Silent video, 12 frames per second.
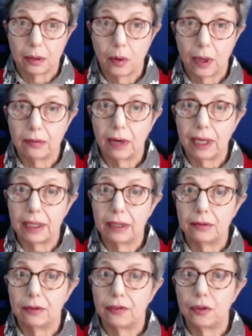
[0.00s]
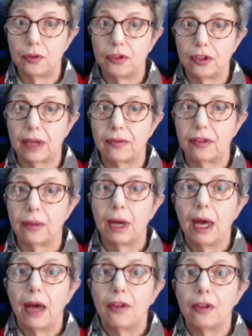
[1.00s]
quite rightly refused to give them.
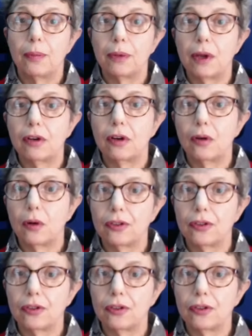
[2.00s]
The blogger